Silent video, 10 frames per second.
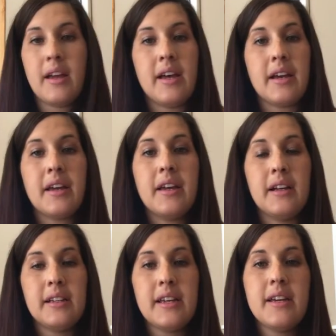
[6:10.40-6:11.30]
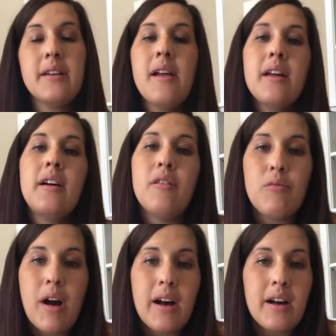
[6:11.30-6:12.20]
A gully.
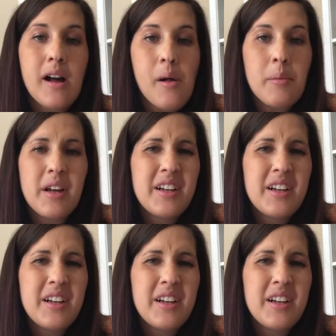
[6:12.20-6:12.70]
A